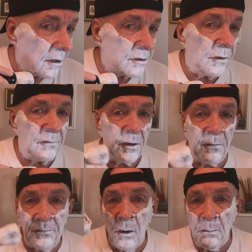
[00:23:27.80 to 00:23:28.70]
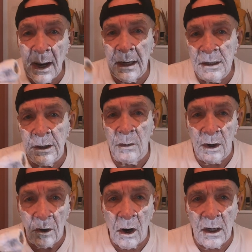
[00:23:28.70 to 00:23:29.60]
So for the few pennies it would
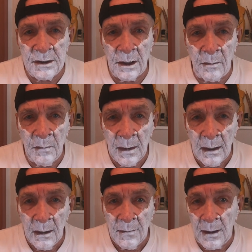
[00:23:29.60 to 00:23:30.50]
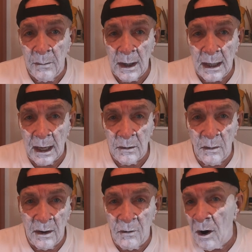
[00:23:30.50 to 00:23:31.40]
have cost them, they would have gotten
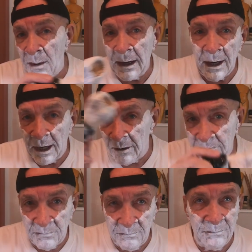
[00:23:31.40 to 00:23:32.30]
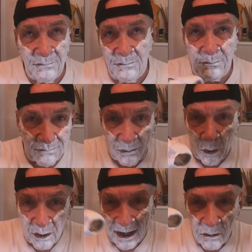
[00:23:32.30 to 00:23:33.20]
rid of all my negative,
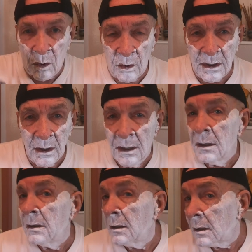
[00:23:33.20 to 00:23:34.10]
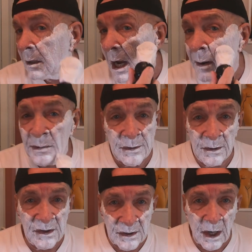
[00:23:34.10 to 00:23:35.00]
quote unquote, comments or
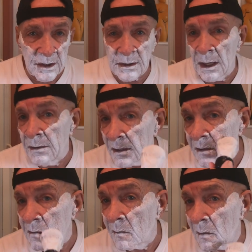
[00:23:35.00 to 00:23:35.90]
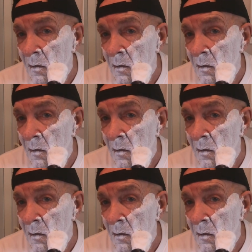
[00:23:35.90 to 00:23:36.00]
discussion on this.